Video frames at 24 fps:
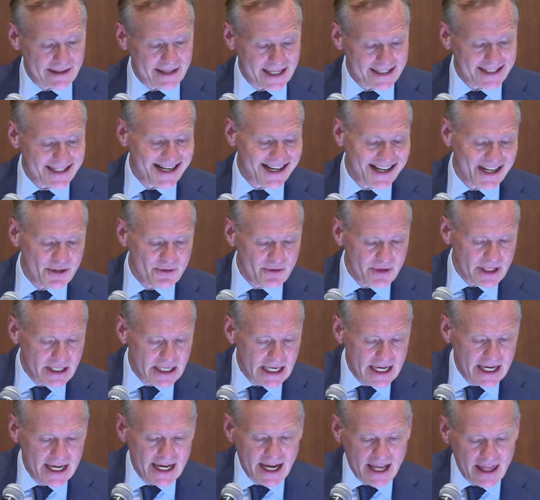That's a
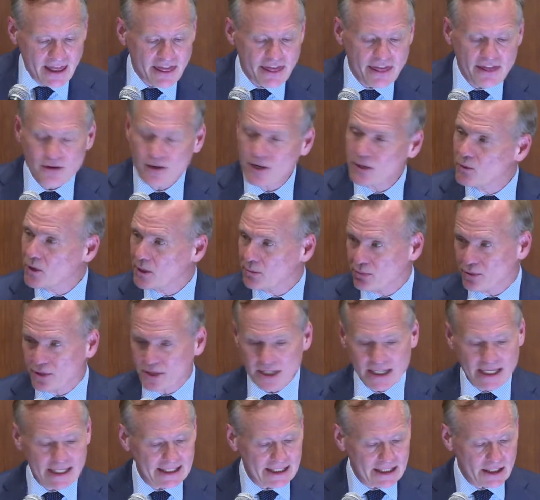
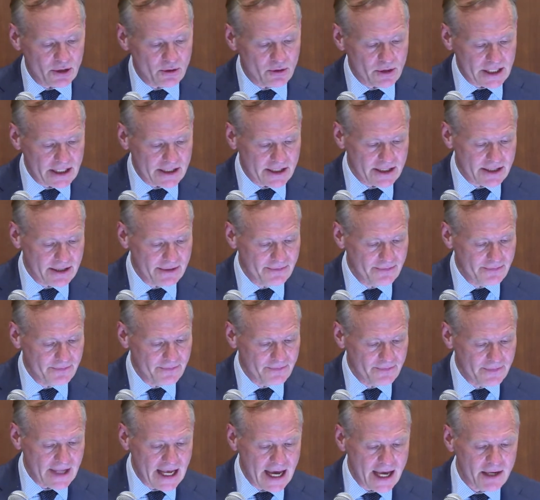131% increase.
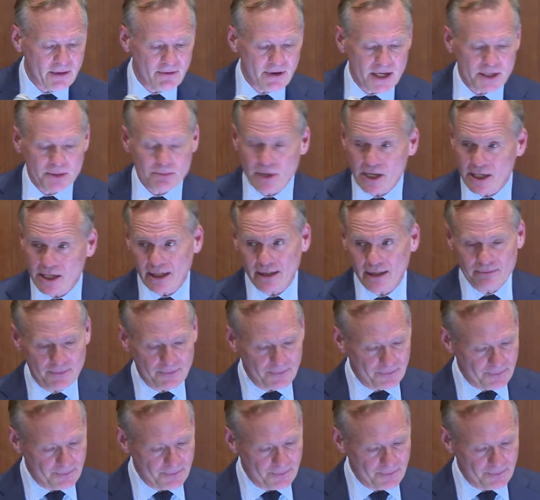How do you raise money?